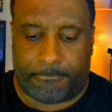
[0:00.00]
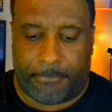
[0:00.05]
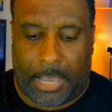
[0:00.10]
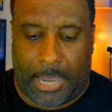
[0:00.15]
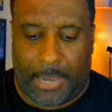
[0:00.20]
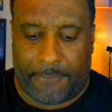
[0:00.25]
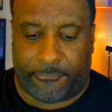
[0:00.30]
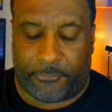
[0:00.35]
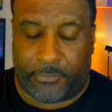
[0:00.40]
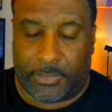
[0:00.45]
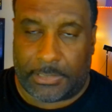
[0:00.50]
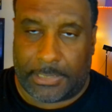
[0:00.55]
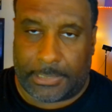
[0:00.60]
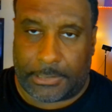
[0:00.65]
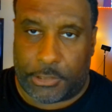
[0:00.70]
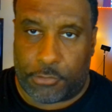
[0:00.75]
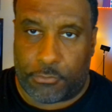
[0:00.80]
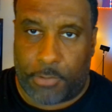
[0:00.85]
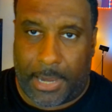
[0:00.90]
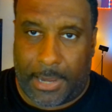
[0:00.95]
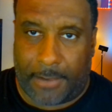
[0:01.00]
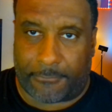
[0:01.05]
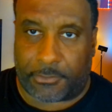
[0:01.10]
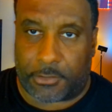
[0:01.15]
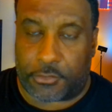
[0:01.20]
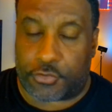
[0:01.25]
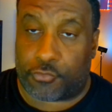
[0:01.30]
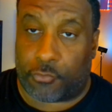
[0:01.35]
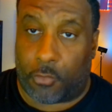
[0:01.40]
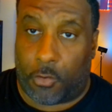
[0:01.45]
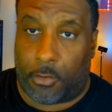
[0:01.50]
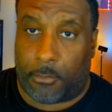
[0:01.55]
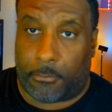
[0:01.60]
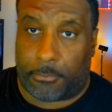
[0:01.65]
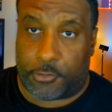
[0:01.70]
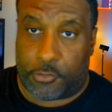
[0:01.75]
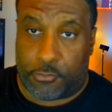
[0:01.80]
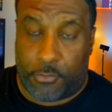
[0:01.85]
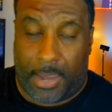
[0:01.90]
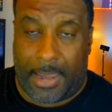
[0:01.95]
I feel like you have to
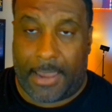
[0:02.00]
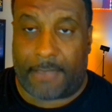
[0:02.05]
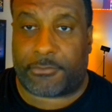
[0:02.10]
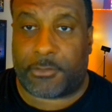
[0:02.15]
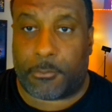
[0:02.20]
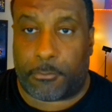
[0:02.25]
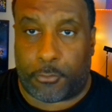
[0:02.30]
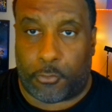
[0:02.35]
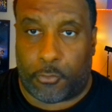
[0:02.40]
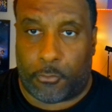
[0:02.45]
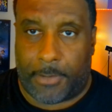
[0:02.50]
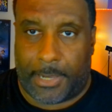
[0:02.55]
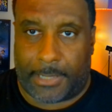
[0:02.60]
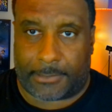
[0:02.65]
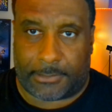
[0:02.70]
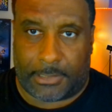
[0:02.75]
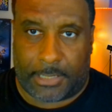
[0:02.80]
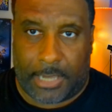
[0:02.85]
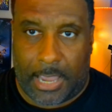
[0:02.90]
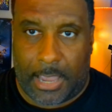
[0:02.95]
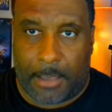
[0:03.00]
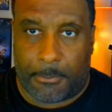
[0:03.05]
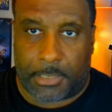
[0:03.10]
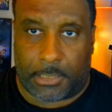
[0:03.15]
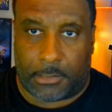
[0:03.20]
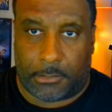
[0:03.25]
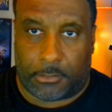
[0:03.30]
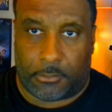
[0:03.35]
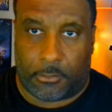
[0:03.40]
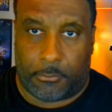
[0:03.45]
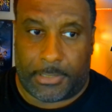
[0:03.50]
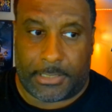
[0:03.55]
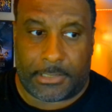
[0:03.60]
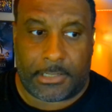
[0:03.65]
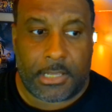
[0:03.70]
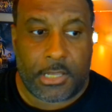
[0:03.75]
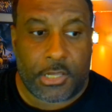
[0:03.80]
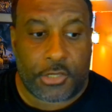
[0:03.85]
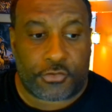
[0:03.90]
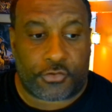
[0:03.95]
pull back the comedy a little
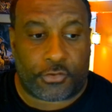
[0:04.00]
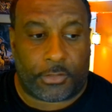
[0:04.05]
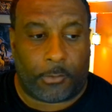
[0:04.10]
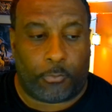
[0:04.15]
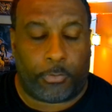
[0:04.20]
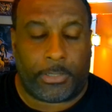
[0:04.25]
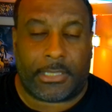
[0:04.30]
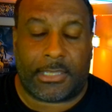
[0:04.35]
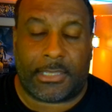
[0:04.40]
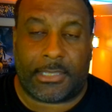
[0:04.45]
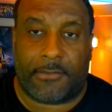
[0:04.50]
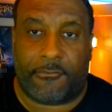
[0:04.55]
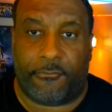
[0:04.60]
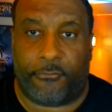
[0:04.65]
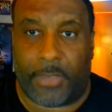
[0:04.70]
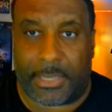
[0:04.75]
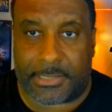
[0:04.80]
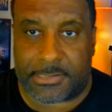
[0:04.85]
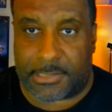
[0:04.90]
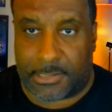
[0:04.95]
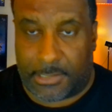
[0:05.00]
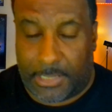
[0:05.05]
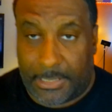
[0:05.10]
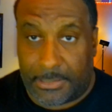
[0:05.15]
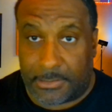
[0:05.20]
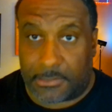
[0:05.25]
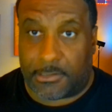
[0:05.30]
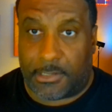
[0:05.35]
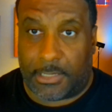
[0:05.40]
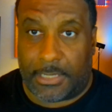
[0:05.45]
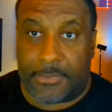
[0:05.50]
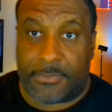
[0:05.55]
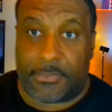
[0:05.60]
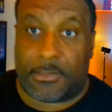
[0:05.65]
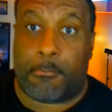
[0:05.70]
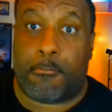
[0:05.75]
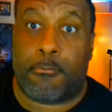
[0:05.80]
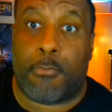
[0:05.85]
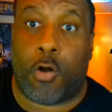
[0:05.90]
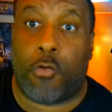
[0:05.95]
bit so that we can get vested in
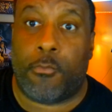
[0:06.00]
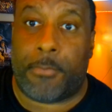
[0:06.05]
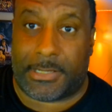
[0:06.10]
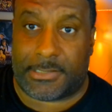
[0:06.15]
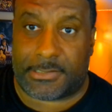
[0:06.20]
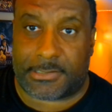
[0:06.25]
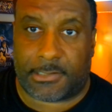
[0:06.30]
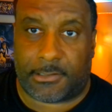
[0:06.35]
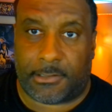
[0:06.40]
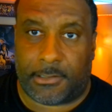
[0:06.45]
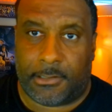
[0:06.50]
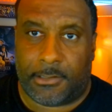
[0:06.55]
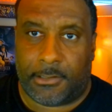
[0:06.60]
the moment.